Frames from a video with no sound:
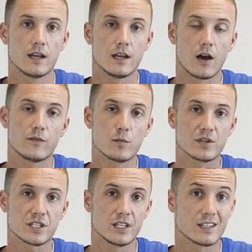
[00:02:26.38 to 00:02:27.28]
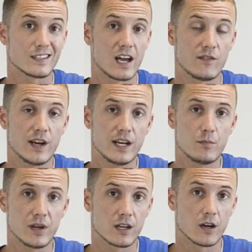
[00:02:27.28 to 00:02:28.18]
Now, if your machine doesn't have
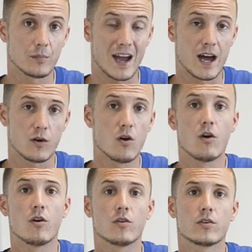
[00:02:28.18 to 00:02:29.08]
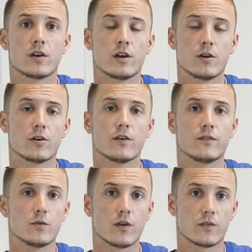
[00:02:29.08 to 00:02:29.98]
any pickup at all, here are
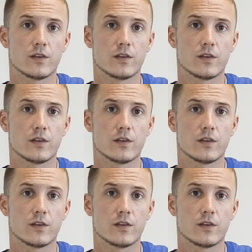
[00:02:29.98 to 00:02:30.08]
a few other